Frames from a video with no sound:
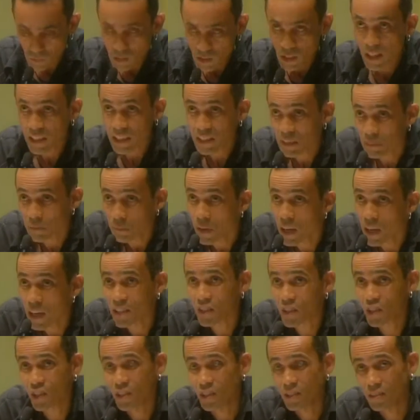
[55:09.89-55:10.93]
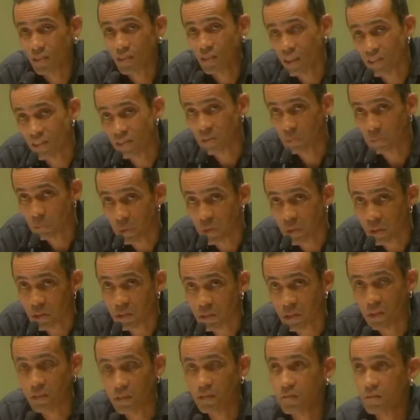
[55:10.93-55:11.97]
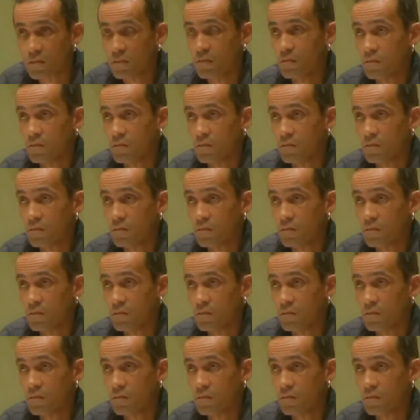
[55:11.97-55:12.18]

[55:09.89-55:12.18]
as much as the buildings.